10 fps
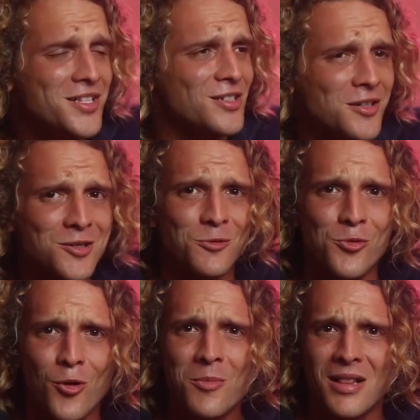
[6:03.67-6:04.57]
brain starts to
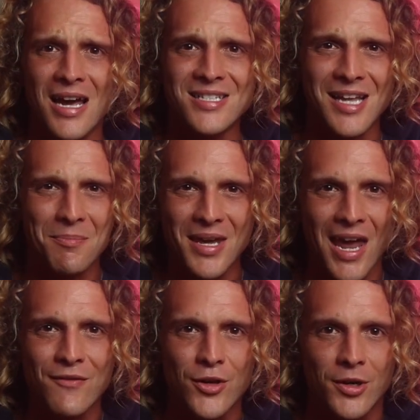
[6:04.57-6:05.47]
normalize that
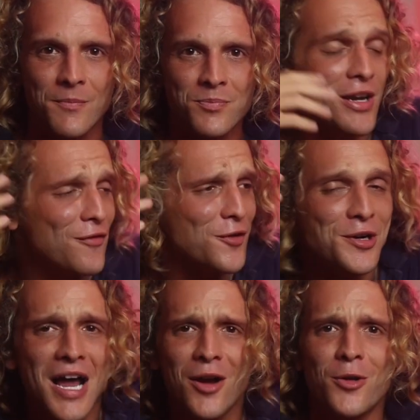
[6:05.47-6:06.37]
behavior. Even if
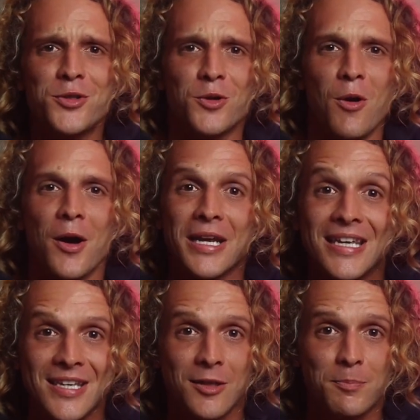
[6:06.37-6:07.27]
you're not going to go out
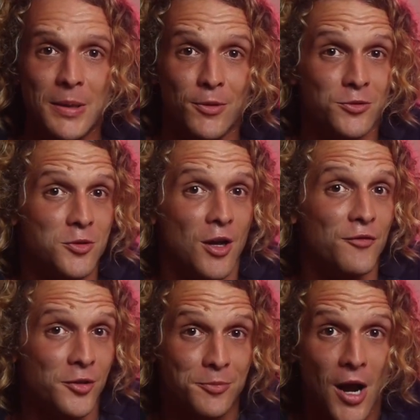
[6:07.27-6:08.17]
and kill people to
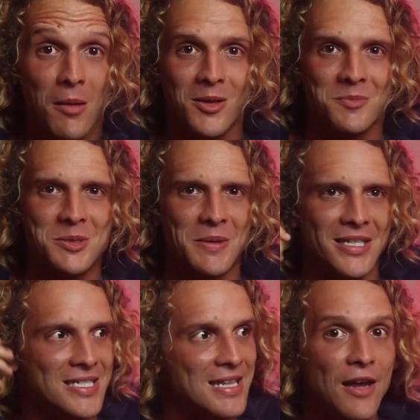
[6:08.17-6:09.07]
solve your problems,
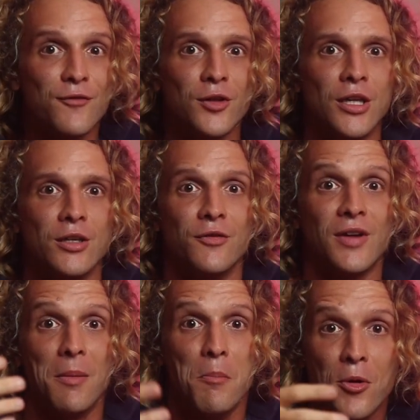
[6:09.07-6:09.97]
because thankfully
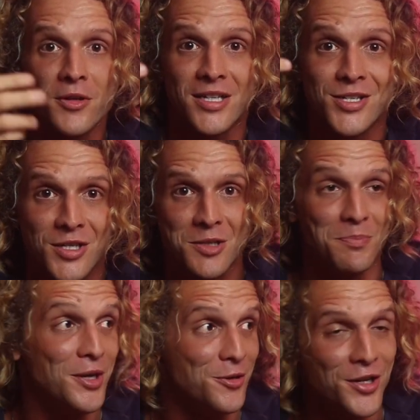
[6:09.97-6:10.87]
you've got more than
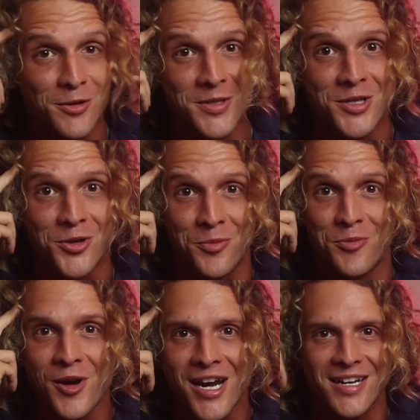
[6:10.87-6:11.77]
just mirror neurons in your
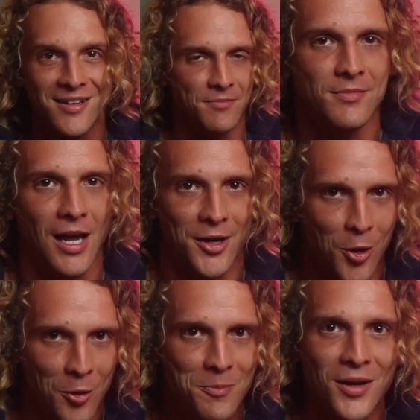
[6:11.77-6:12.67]
brain, I
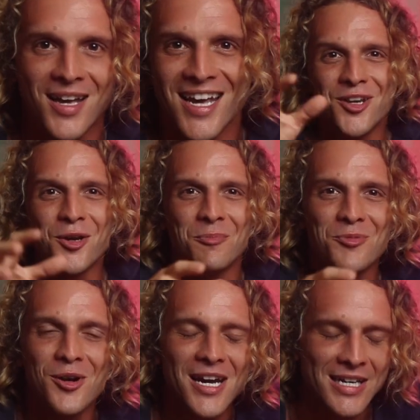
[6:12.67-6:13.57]
hope, your
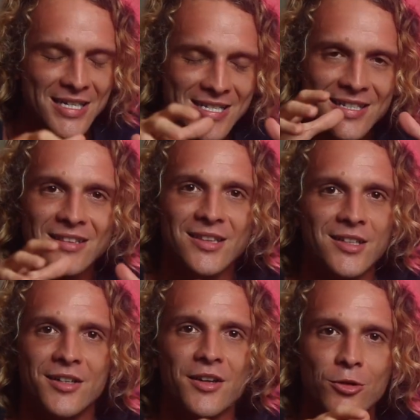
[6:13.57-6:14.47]
brain is still
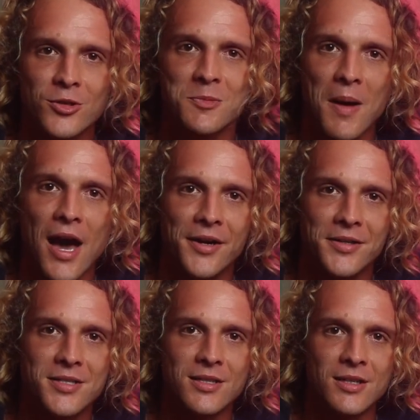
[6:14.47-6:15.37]
learning those
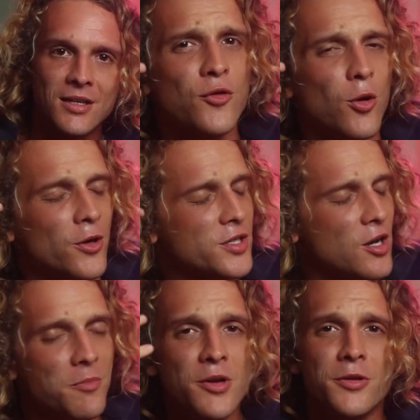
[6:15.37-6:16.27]
patterns. And of
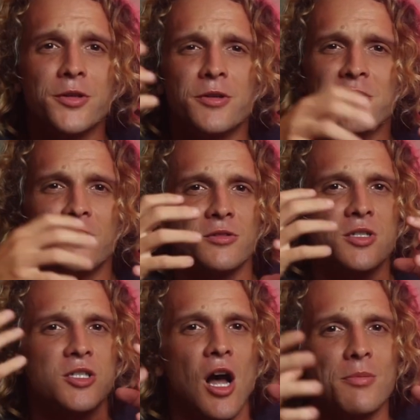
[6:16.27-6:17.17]
course, our mirror neurons
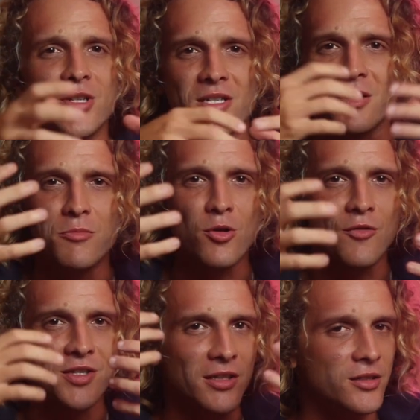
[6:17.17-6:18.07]
don't stop just at
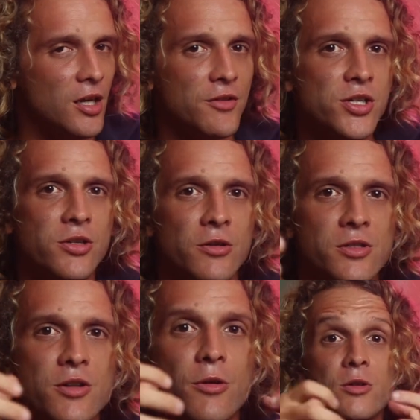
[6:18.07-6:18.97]
movies and TV
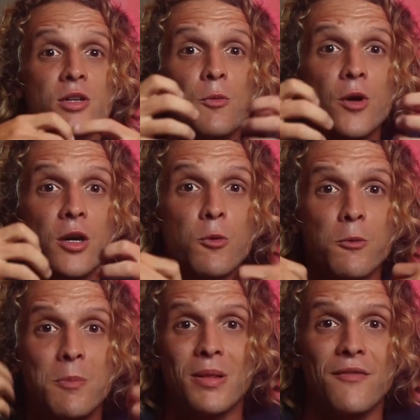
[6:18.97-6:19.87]
shows, they also work
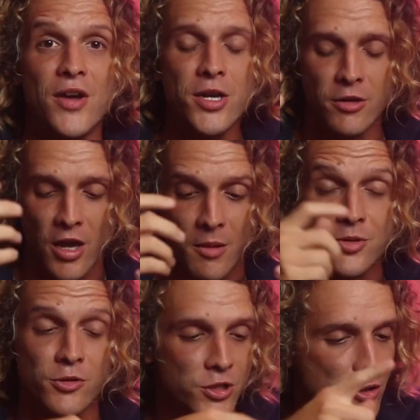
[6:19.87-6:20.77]
when we play video
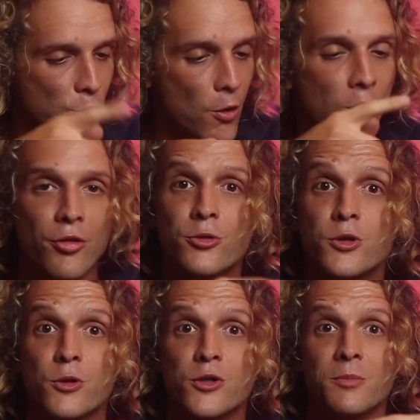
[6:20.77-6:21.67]
games or scroll
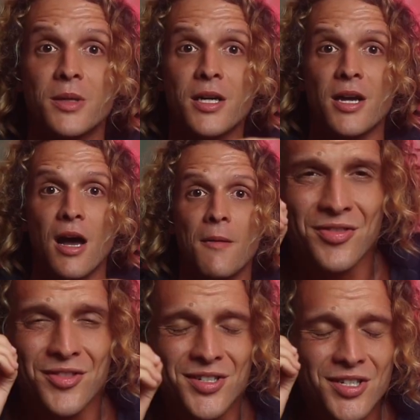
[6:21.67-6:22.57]
through social media.
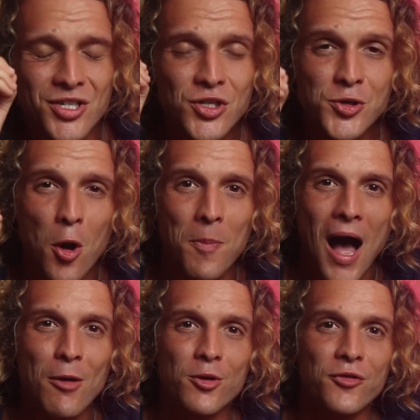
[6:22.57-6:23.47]
And this is so
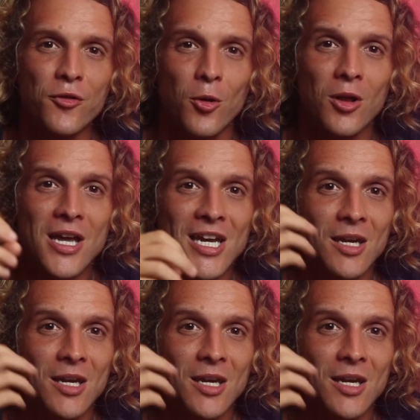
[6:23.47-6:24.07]
powerful.